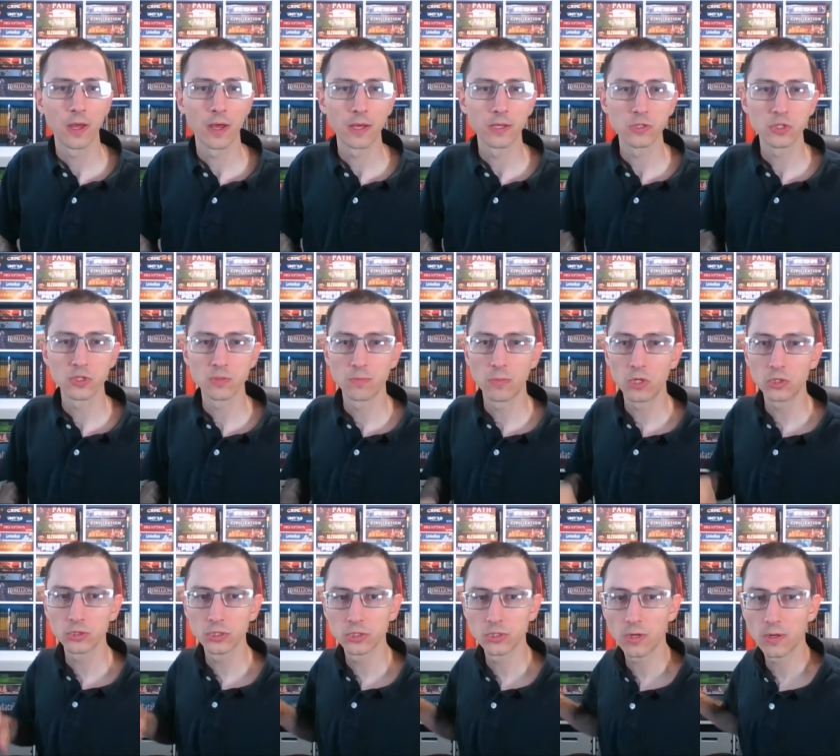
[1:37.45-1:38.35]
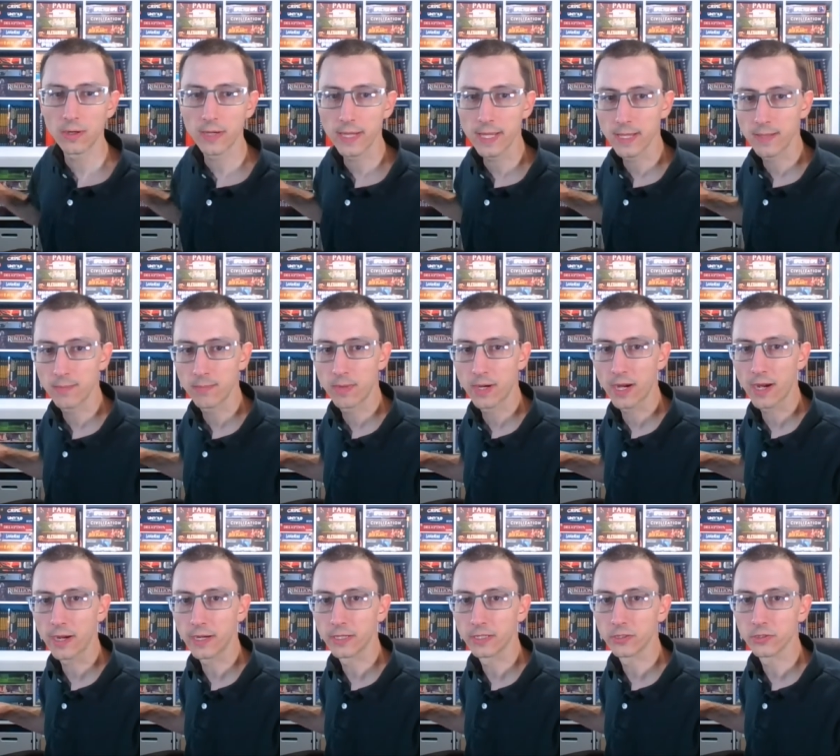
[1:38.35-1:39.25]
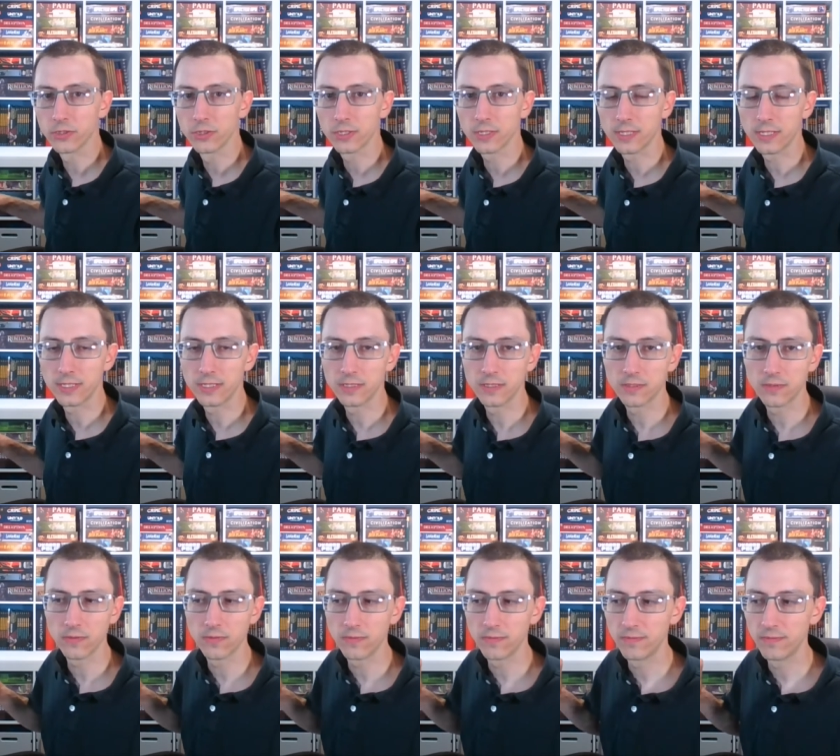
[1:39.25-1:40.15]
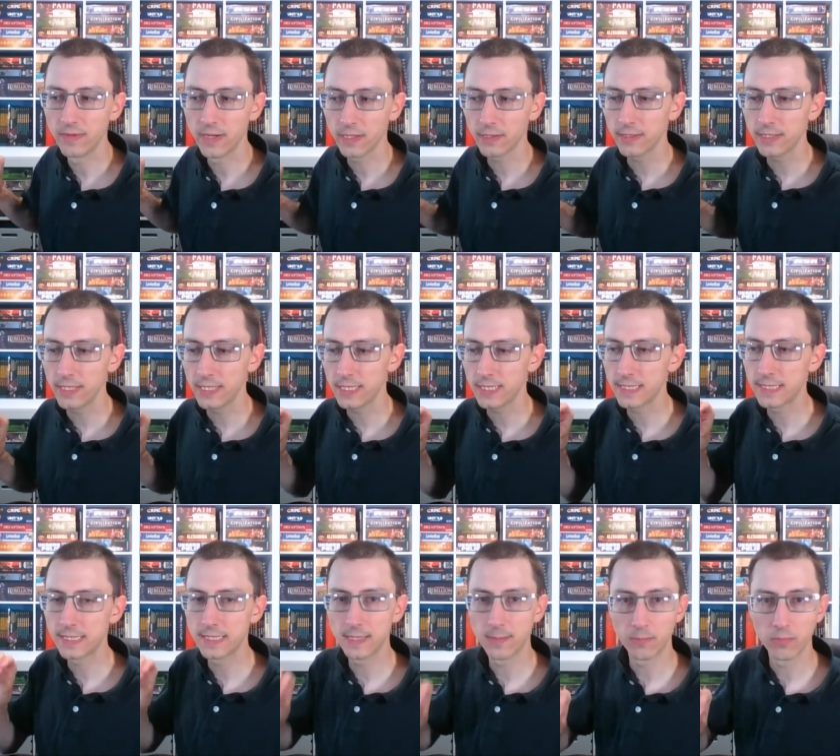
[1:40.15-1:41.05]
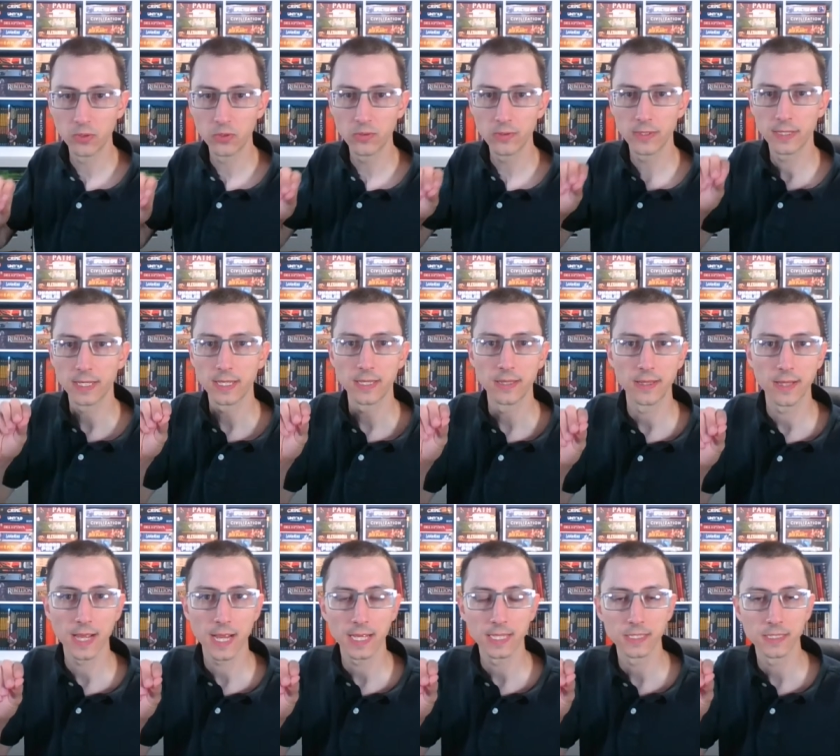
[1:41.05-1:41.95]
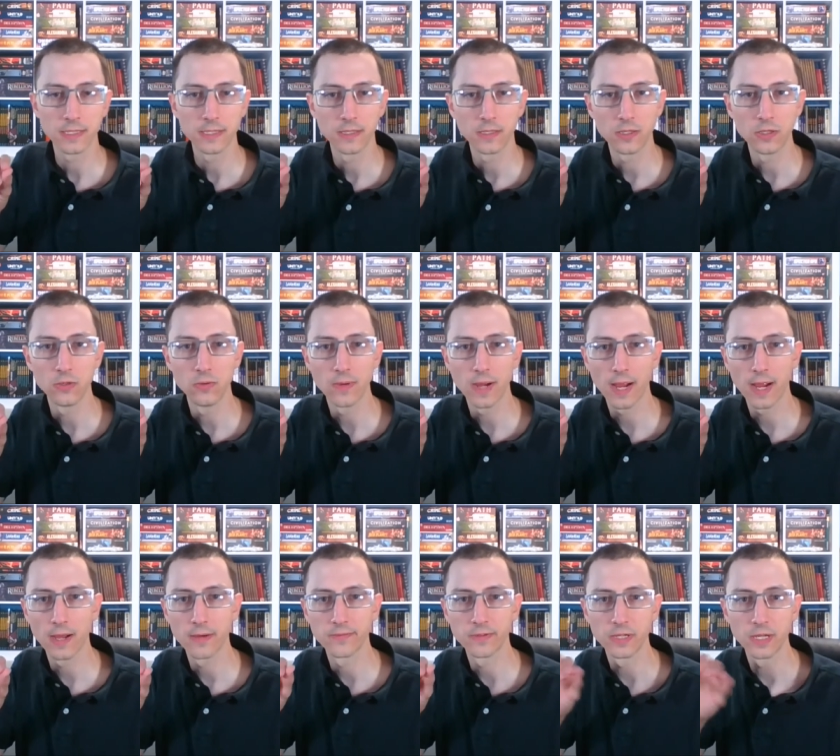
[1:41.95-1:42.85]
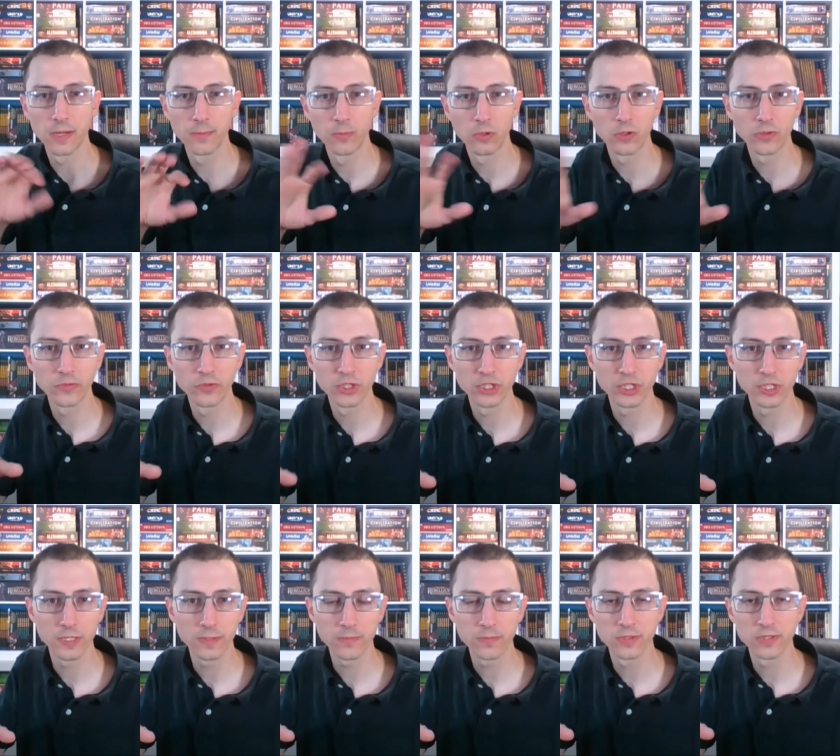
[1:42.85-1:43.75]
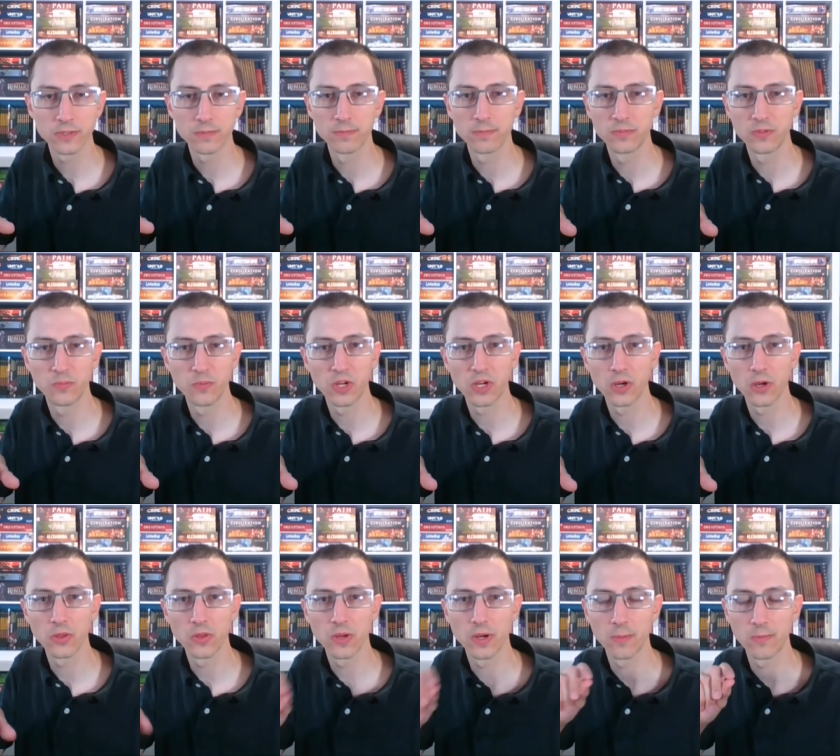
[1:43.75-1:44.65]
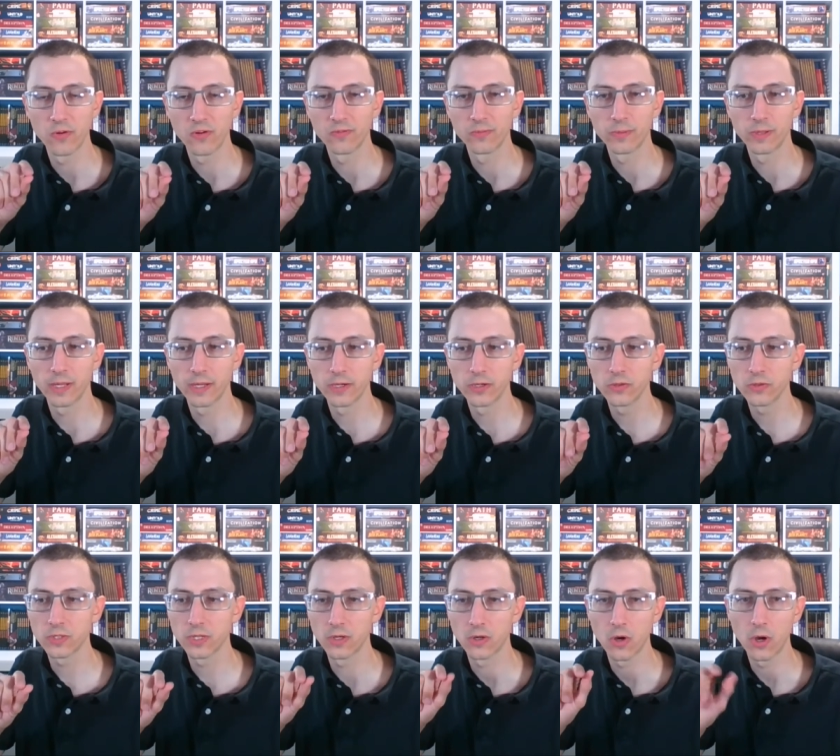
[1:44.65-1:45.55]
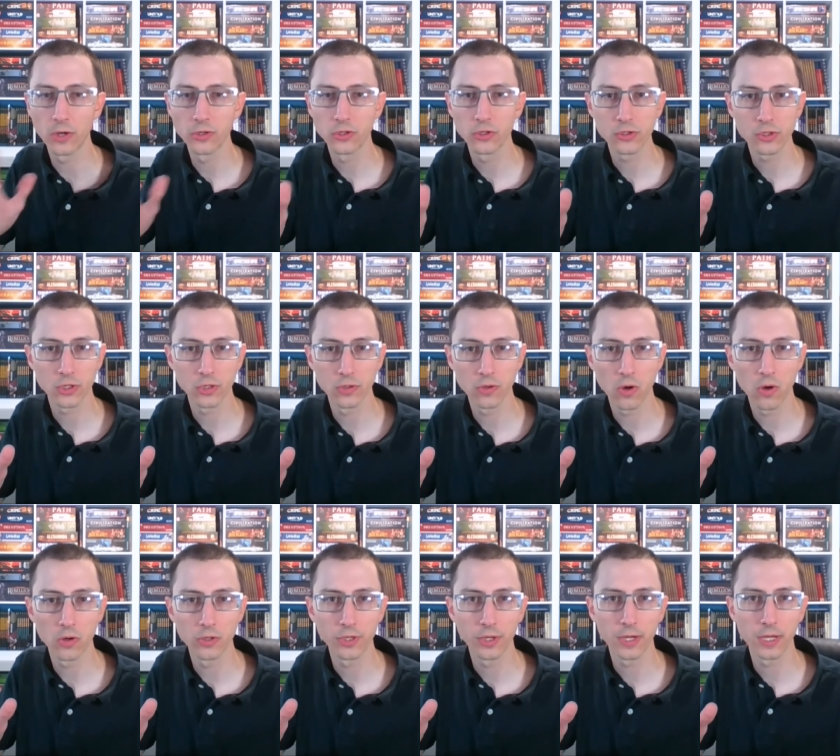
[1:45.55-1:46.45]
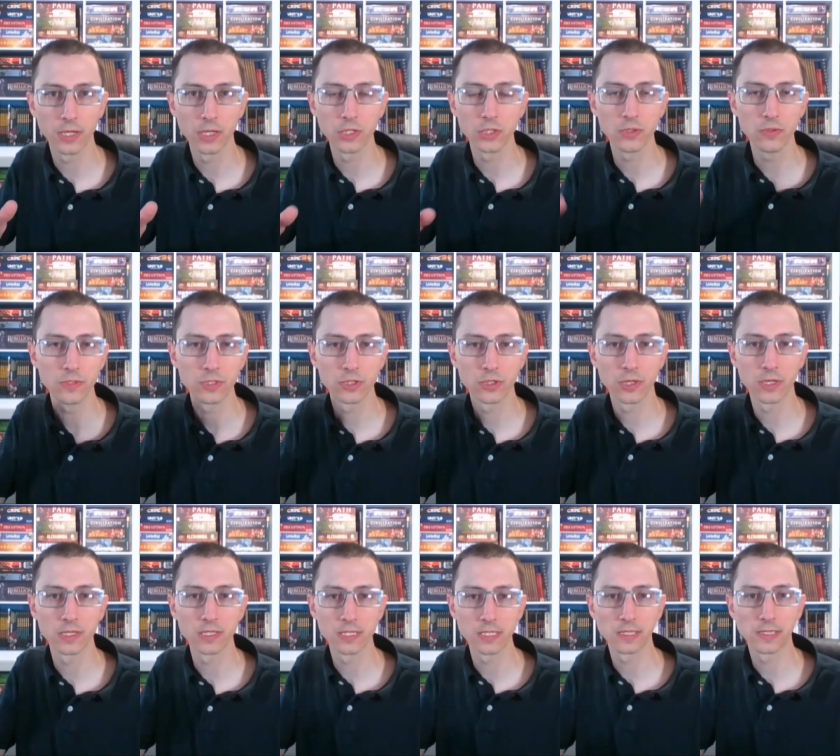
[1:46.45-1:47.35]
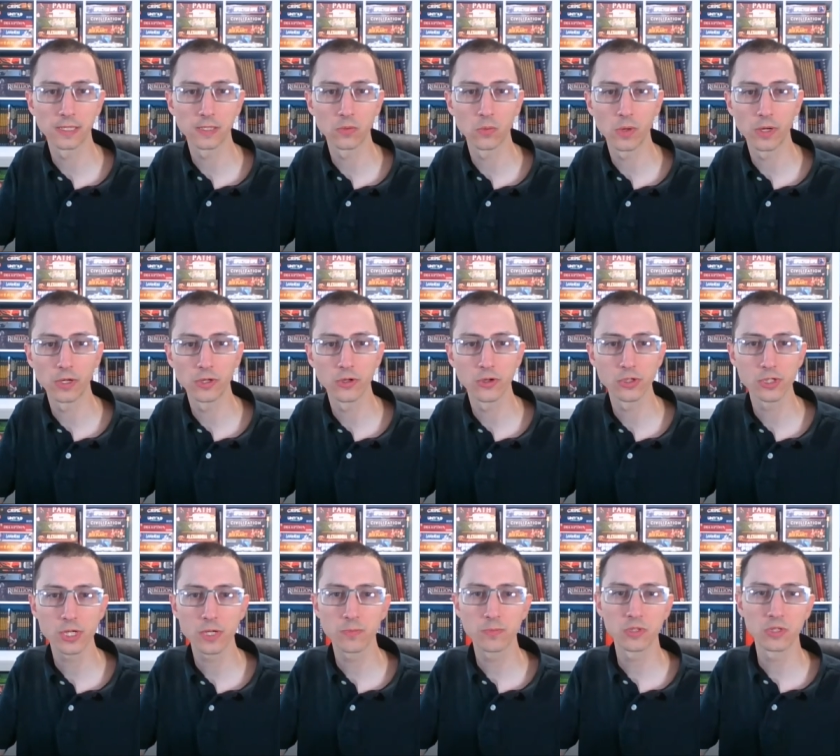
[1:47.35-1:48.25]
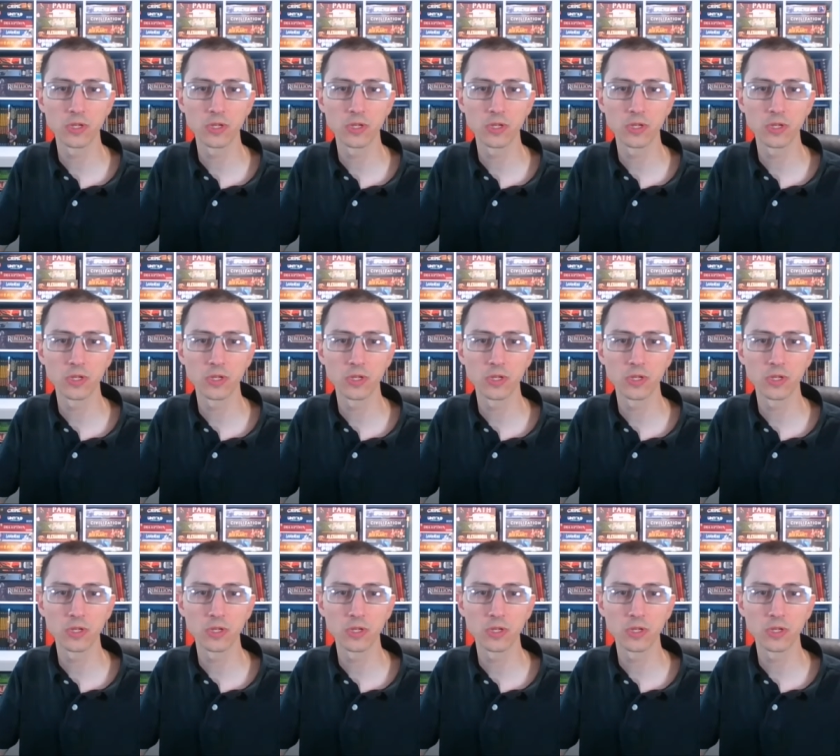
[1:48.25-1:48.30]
Small Star Empires is very simple in that you have a number of ships depending on the number of players, and on your turn all you're going to do is you're going to select one of your ships,